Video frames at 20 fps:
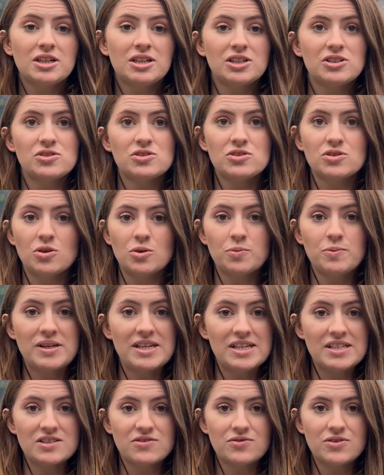and it's so
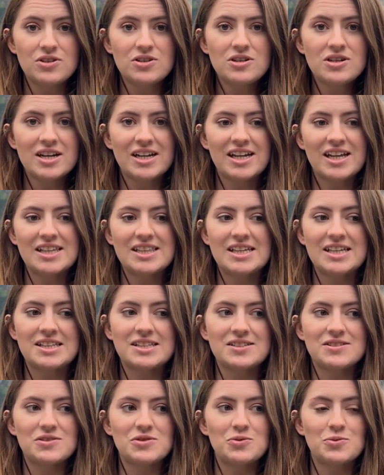peaceful, and I think
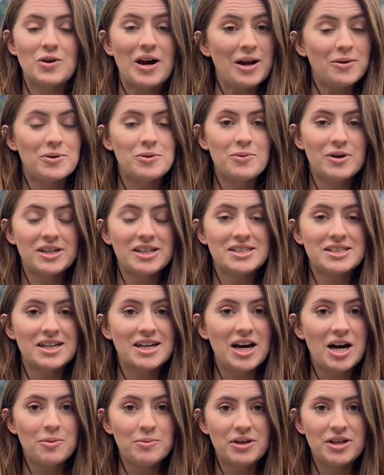this is why we wanted to
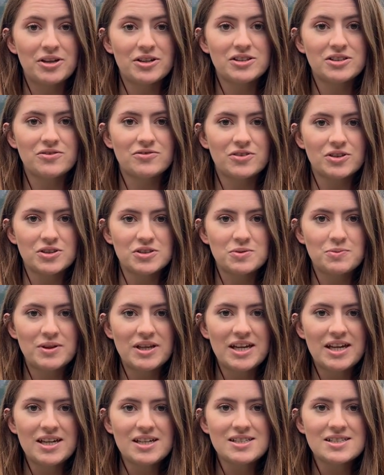come here in the first
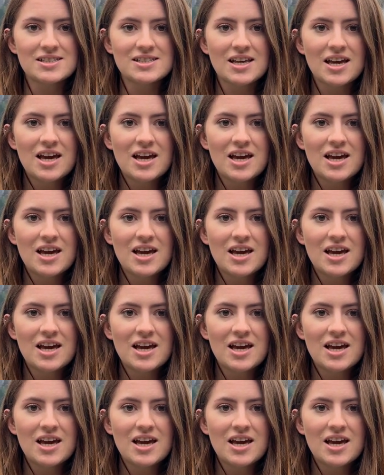place.